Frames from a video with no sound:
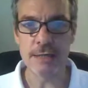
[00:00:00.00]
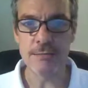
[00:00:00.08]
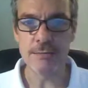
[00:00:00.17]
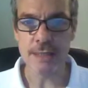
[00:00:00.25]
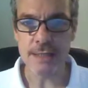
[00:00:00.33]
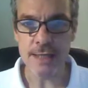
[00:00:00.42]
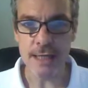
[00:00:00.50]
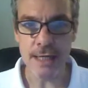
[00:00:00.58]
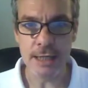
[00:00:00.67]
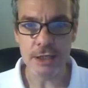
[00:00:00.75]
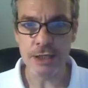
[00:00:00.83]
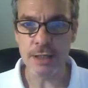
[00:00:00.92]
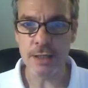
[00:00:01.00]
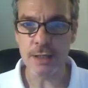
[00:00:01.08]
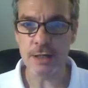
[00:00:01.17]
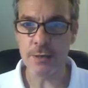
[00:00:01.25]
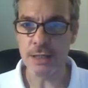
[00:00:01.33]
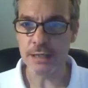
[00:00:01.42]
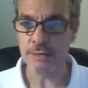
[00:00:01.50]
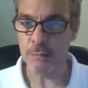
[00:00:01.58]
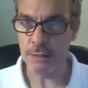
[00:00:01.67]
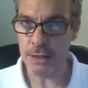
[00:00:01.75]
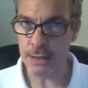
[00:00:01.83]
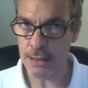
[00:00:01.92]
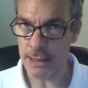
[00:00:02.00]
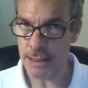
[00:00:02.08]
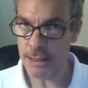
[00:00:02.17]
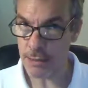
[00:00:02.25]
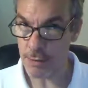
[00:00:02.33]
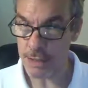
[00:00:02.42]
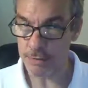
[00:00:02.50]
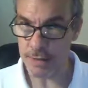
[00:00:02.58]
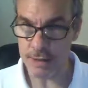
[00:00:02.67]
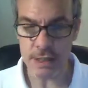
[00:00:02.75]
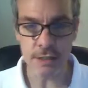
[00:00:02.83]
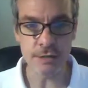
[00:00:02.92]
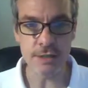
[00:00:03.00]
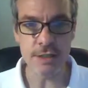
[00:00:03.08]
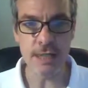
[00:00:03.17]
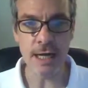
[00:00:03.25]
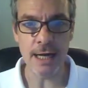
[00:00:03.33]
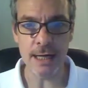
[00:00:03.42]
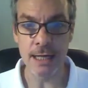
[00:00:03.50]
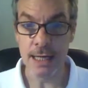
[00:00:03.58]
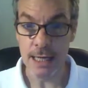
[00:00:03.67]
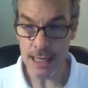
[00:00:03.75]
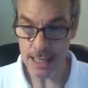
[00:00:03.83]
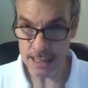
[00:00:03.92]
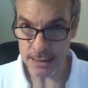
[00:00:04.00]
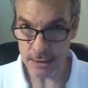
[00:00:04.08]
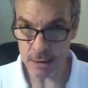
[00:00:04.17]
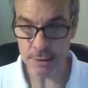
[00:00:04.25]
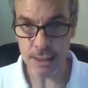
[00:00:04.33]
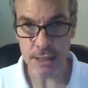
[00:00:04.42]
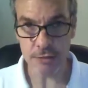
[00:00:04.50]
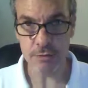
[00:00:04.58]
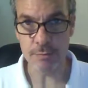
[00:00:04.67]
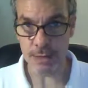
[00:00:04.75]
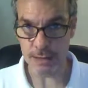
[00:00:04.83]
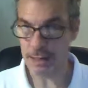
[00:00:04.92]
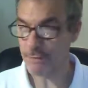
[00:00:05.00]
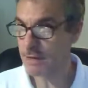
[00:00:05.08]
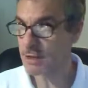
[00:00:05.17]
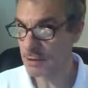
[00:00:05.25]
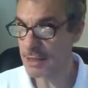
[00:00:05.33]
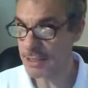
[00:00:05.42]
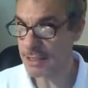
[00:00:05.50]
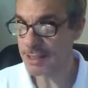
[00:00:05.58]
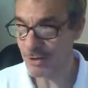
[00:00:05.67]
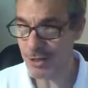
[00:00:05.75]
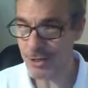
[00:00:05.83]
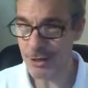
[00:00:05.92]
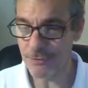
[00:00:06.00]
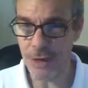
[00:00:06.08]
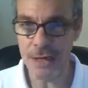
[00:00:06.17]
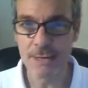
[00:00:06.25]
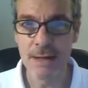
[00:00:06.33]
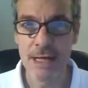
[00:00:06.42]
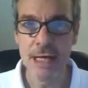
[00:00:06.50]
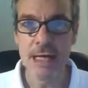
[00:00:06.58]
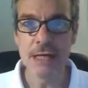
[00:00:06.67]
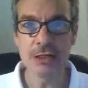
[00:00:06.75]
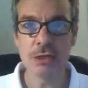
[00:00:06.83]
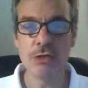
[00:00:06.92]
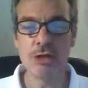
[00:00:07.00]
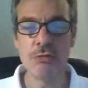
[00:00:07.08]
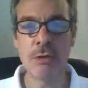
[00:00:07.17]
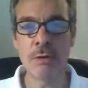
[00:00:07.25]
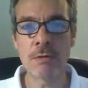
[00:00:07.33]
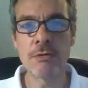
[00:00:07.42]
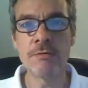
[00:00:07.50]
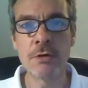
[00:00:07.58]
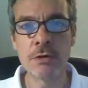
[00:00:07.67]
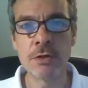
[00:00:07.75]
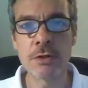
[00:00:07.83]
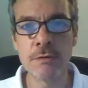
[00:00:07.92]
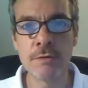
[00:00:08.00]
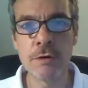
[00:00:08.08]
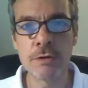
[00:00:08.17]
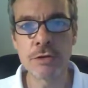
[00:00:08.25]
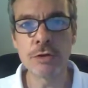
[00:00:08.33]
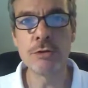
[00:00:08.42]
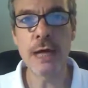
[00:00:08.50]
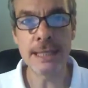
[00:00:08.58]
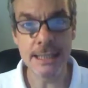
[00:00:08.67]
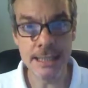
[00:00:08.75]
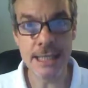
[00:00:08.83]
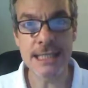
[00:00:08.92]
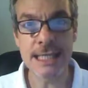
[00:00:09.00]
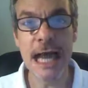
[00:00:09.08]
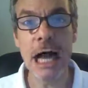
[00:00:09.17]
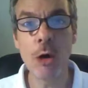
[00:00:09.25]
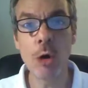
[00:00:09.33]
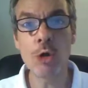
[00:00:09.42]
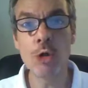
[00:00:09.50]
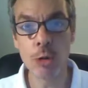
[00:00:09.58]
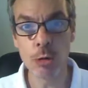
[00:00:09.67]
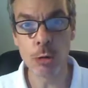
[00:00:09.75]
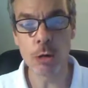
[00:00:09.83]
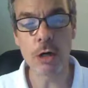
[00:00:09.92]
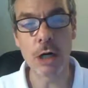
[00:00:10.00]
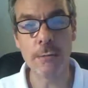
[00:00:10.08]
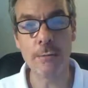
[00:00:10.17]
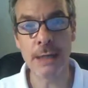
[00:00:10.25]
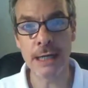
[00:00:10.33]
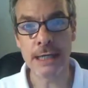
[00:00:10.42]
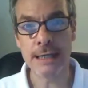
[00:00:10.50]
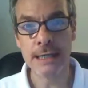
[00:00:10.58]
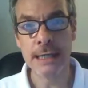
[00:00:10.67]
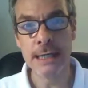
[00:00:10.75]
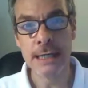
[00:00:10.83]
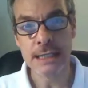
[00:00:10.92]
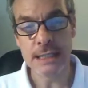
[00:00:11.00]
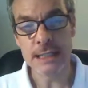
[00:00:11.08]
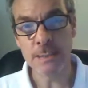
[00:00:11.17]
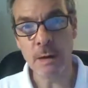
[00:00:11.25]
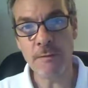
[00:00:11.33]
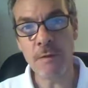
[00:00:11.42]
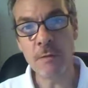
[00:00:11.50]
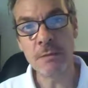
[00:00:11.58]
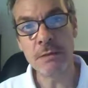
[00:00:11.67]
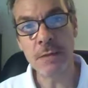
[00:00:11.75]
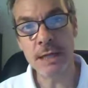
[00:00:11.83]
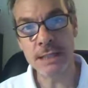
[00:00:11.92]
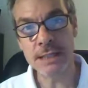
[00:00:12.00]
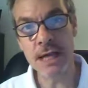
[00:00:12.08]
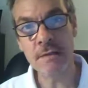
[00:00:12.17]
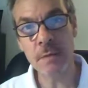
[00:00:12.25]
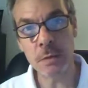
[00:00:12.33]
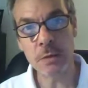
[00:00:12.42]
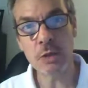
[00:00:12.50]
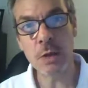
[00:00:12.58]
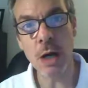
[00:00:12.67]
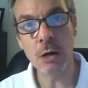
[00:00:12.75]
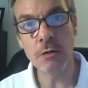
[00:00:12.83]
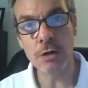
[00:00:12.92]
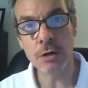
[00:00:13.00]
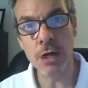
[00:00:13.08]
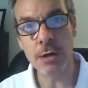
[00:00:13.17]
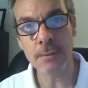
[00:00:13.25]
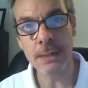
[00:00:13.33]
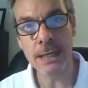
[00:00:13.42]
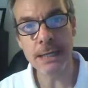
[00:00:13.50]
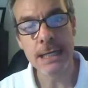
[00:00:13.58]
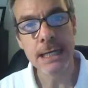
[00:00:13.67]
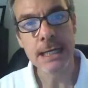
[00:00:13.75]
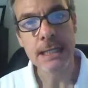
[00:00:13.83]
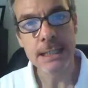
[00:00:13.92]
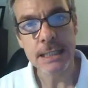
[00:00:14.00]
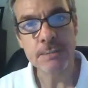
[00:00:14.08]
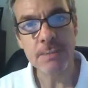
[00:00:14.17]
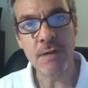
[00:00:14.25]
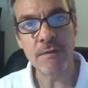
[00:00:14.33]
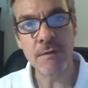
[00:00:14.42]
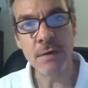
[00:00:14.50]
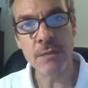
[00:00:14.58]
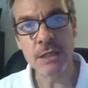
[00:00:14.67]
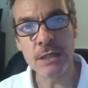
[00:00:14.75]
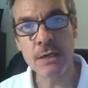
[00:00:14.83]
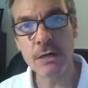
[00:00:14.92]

message, creative appeal, and creative execution style, and communication mix. I think the list is long enough, right? So we want to focus on those to assess how your campaign is performing by itself, but also how your campaign is performing